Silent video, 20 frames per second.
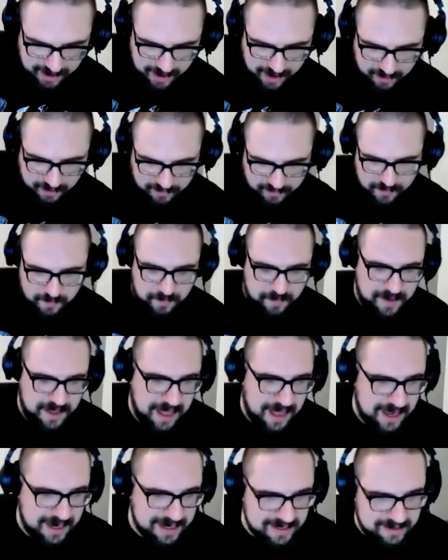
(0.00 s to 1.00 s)
from
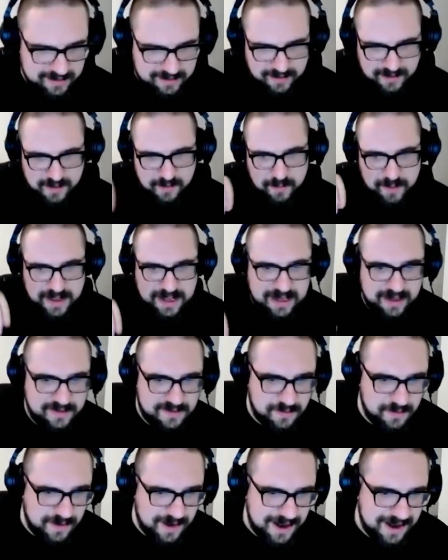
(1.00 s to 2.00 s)
behind, and the beads
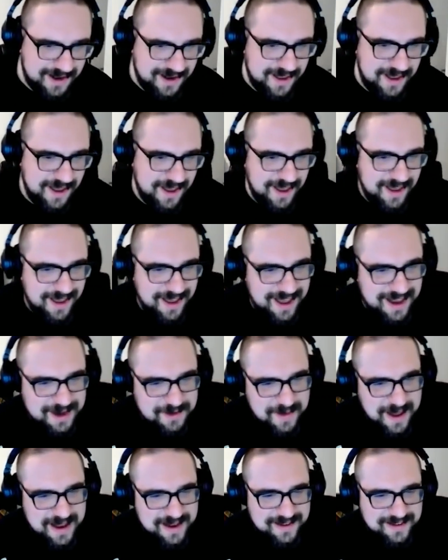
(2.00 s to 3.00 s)
were in, and he
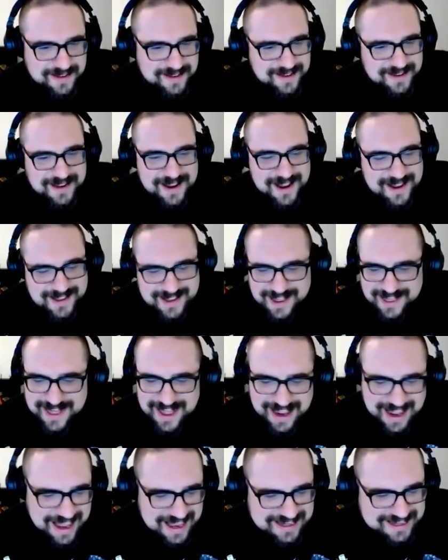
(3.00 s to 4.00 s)
went, "The
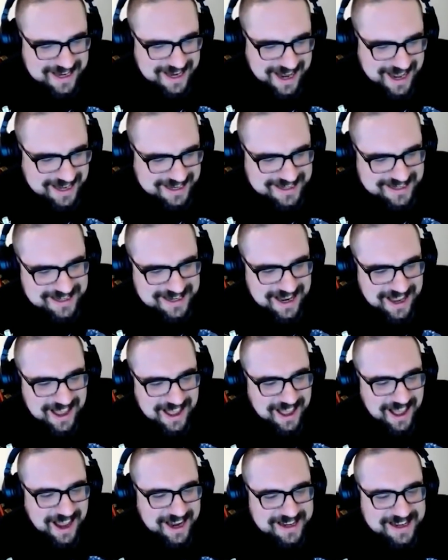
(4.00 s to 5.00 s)
thing is, Rich,
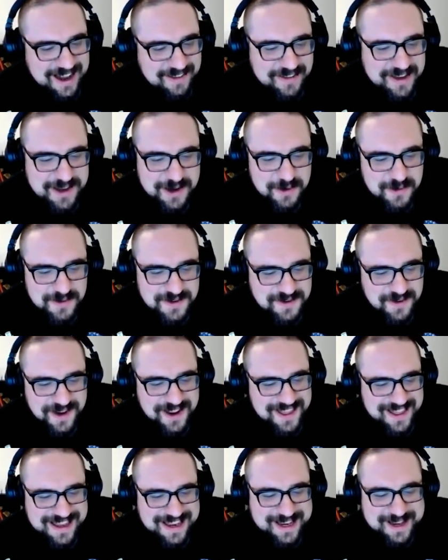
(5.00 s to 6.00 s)
I never used one
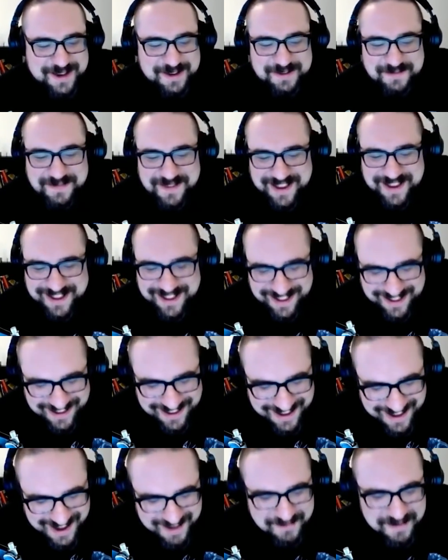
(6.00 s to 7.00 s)
of these
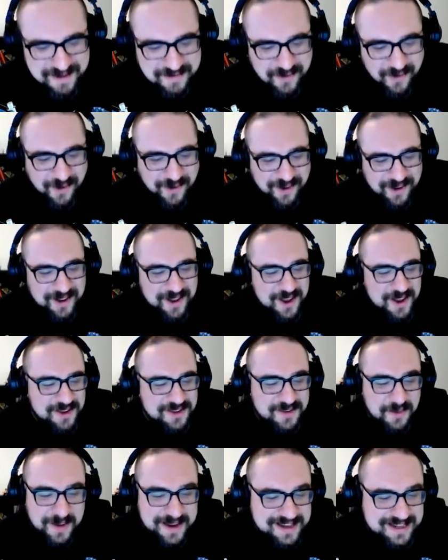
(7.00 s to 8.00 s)
before."
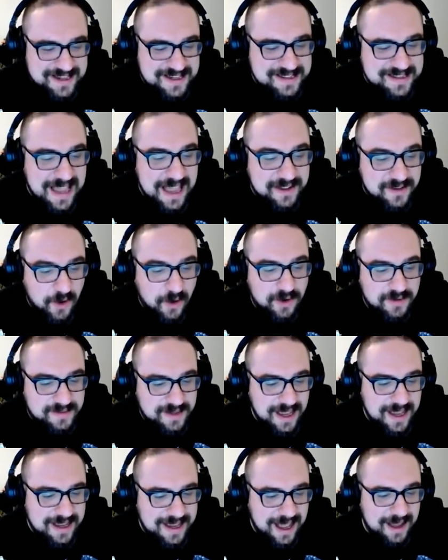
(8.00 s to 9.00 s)
So when she said, "Oh,
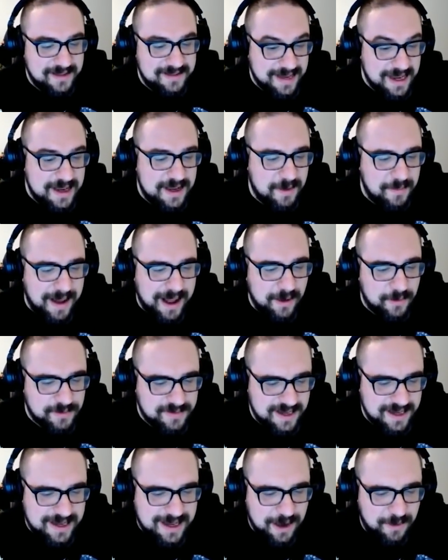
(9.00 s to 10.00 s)
take them out,
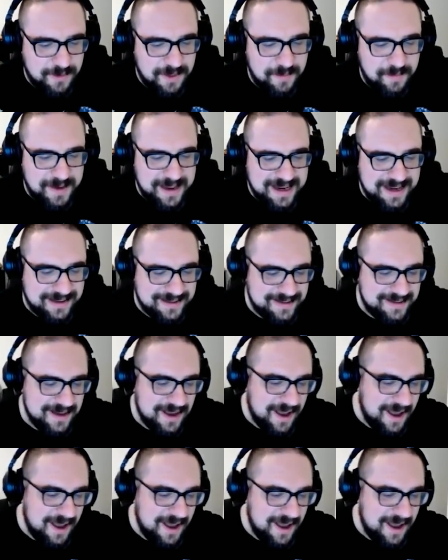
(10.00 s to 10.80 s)
take out the beads,"